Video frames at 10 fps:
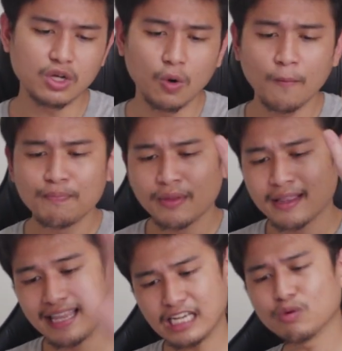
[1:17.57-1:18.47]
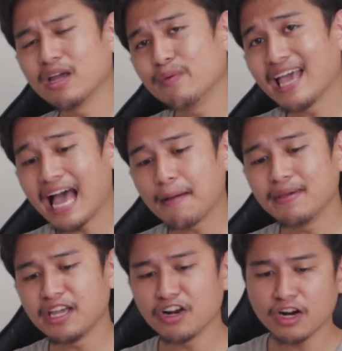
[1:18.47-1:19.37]
So that's why we have
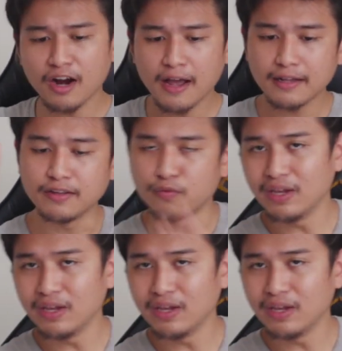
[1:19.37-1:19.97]
here the